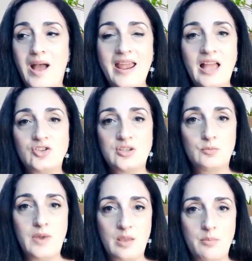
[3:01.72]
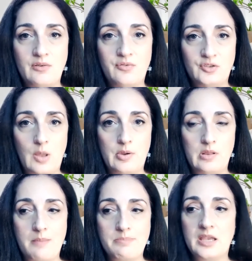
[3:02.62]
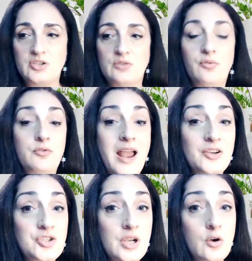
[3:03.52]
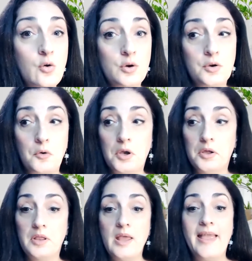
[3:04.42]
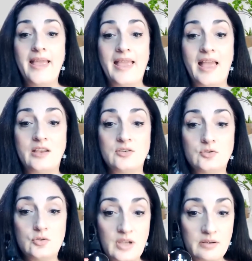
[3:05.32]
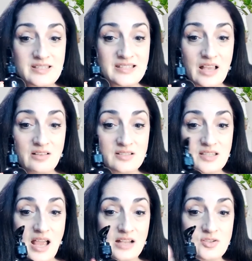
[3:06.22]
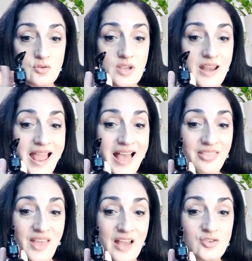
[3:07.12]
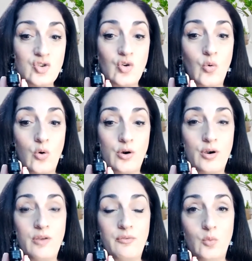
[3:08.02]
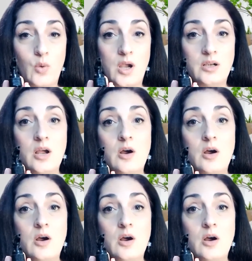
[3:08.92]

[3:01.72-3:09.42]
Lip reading: I actually recommend for topical application fractionated coconut oil, and doTERRA sells that. So you can add that to your order if you want.